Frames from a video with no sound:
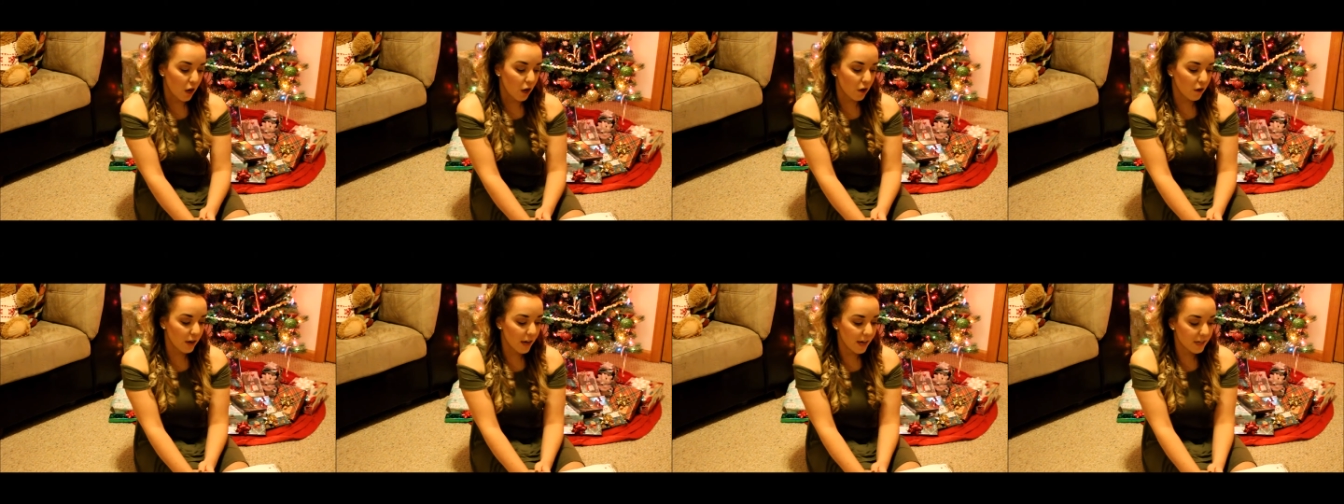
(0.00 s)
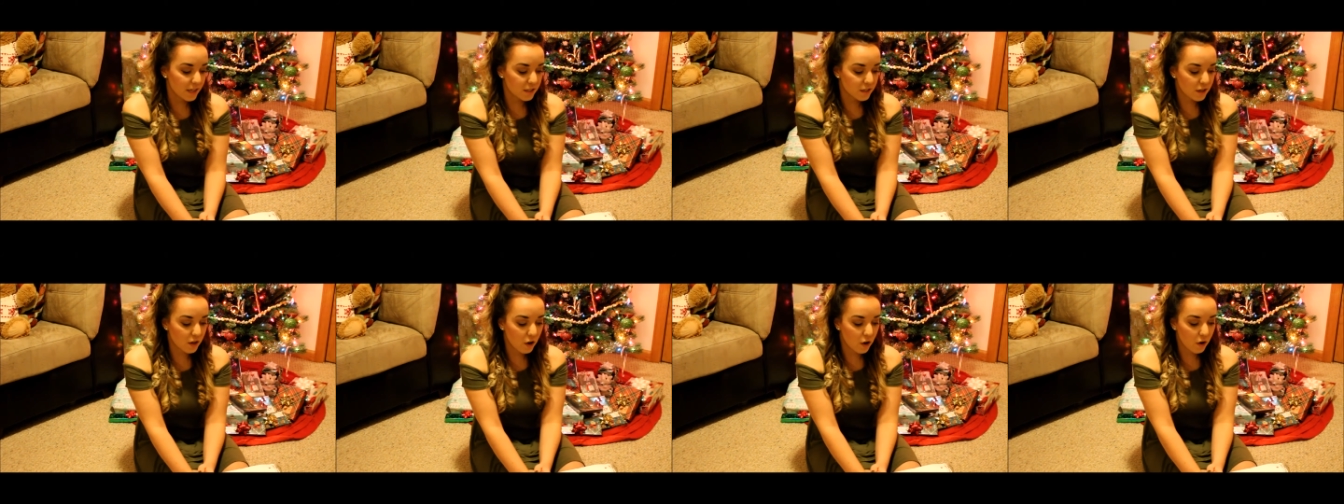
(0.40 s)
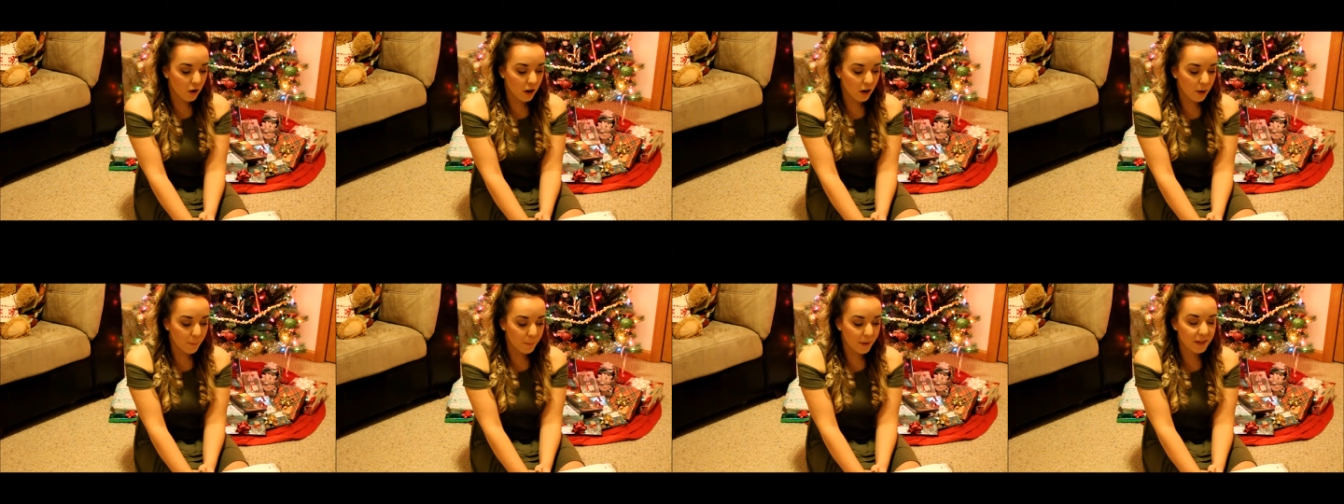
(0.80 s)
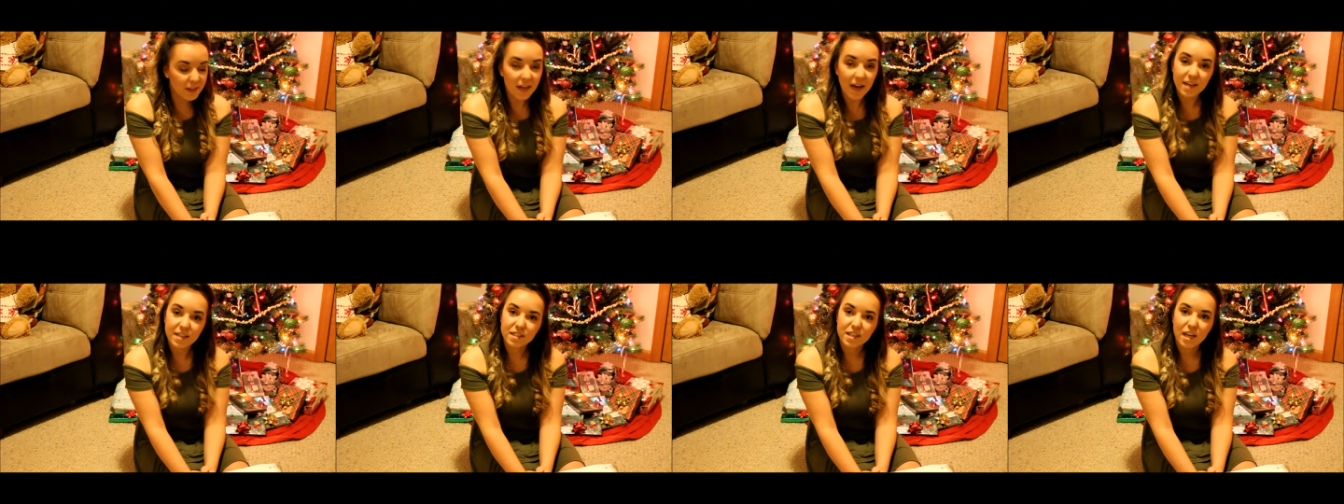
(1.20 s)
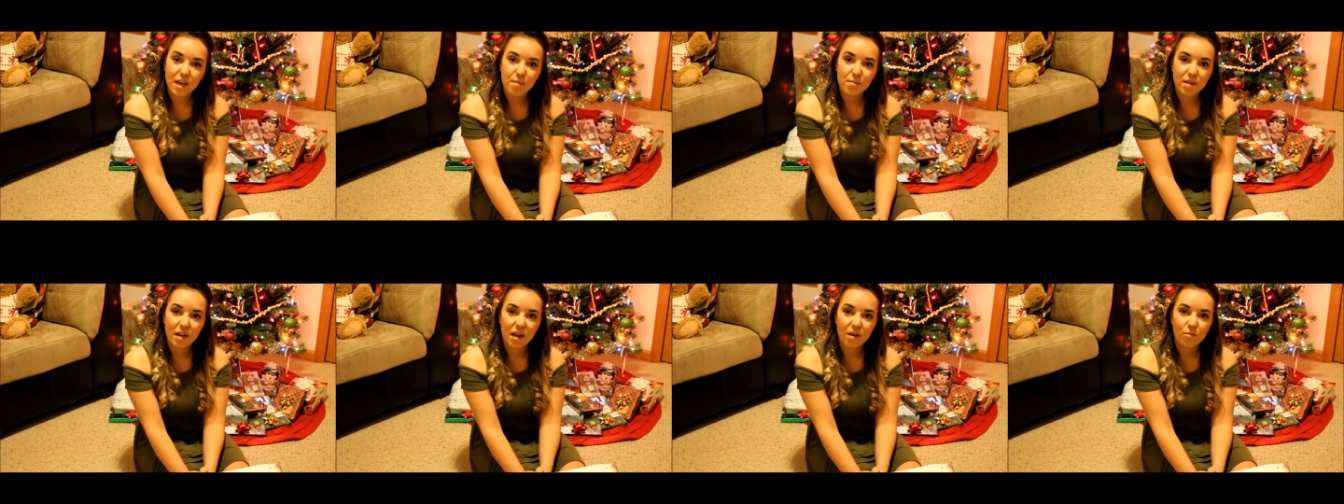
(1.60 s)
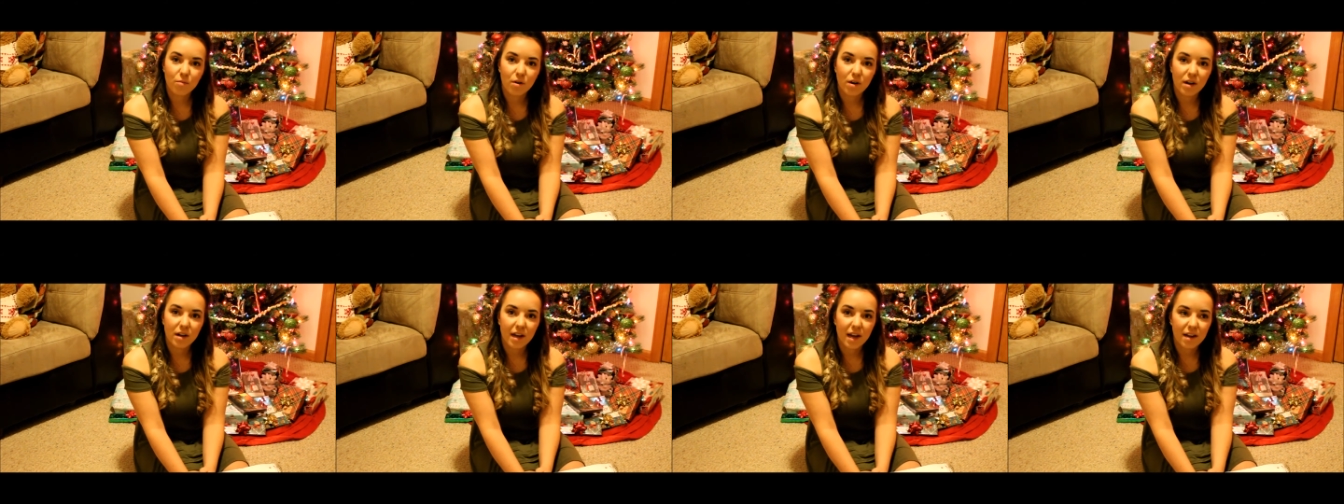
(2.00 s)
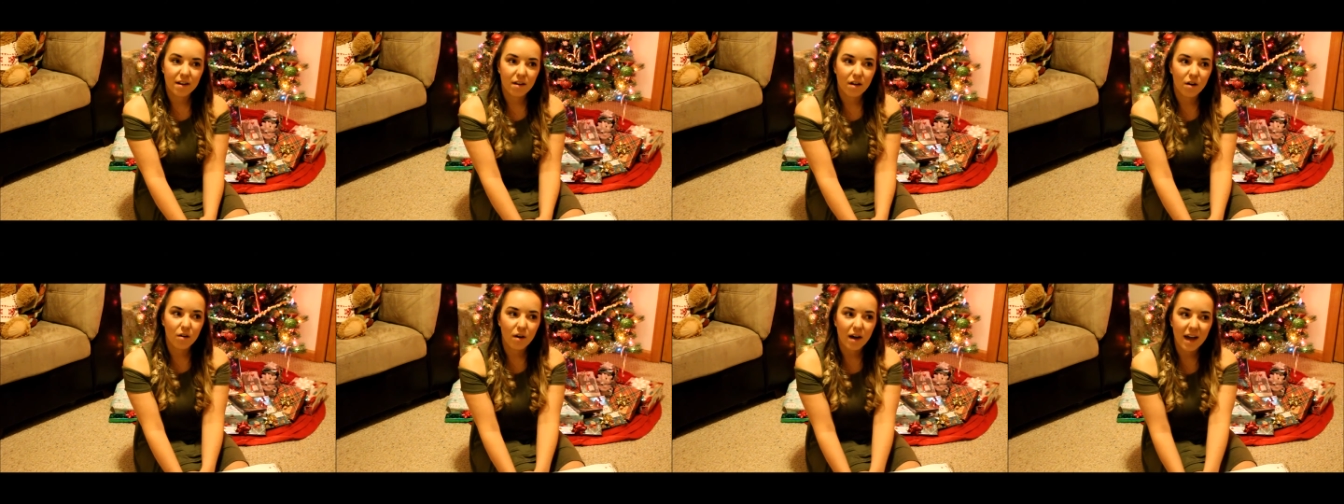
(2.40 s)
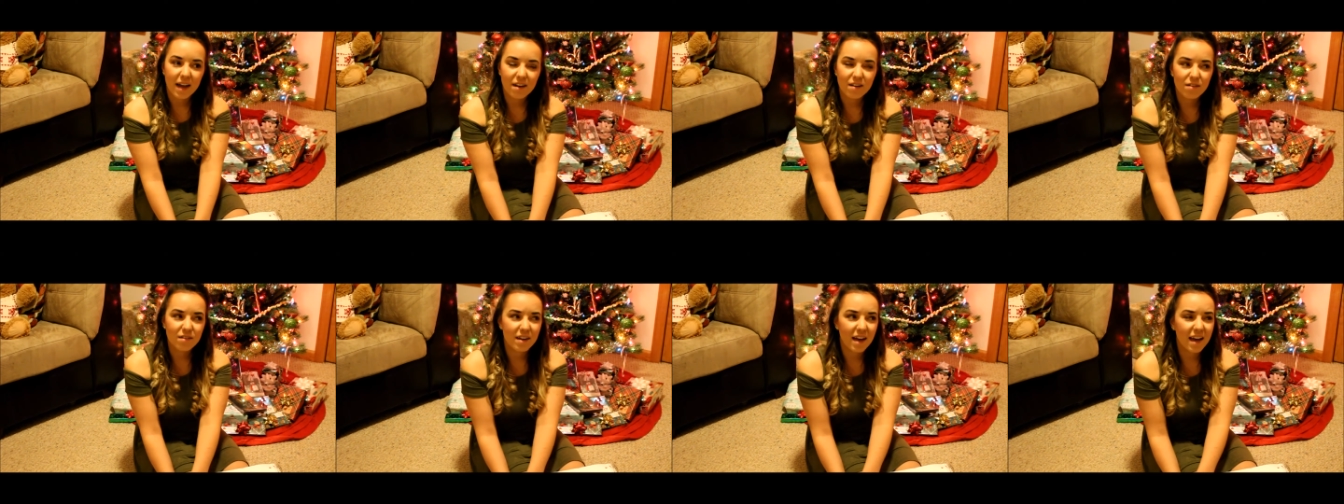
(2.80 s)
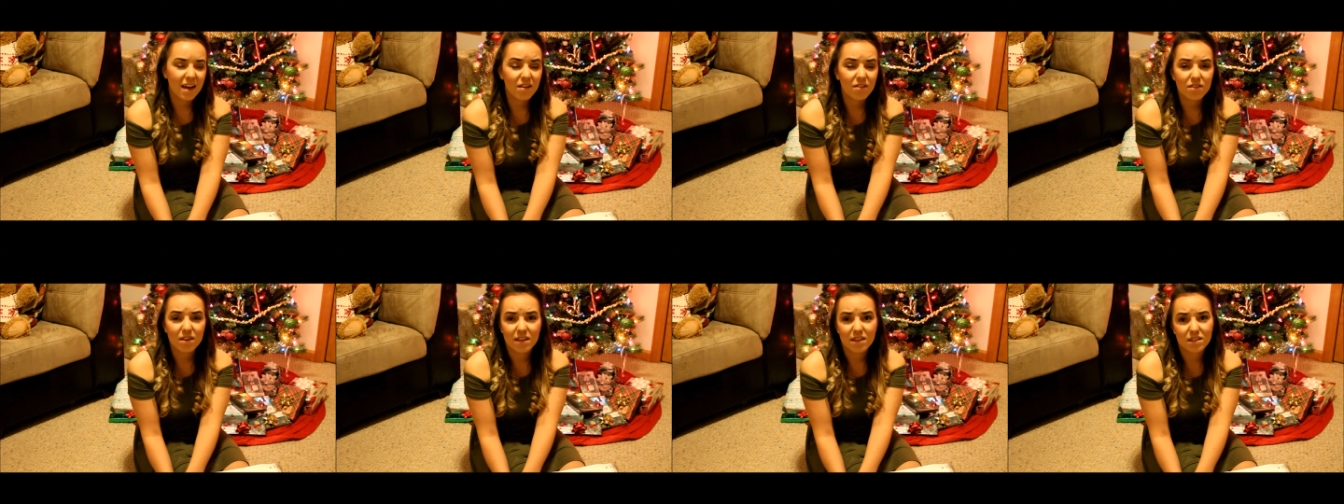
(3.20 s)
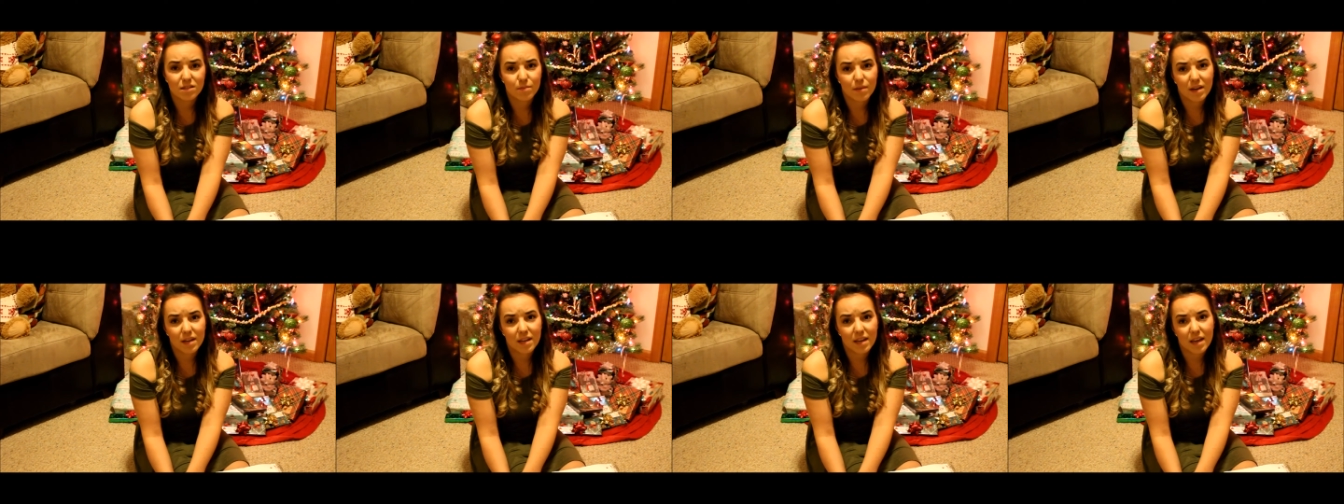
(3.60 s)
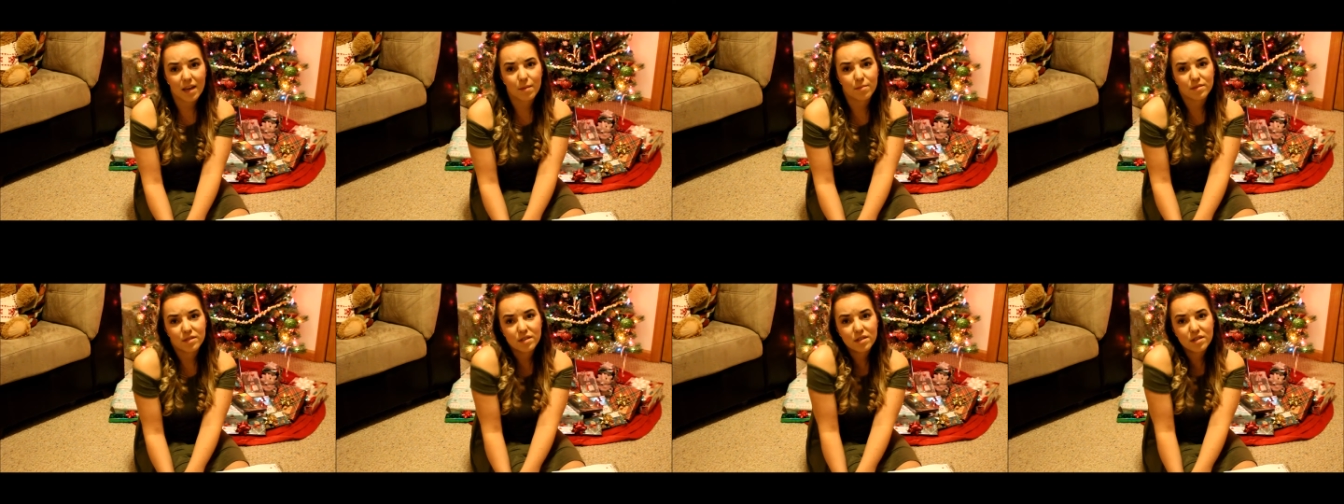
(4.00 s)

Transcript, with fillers: Okay, so um, my last game that I want, I know, I don't I don't need this many games.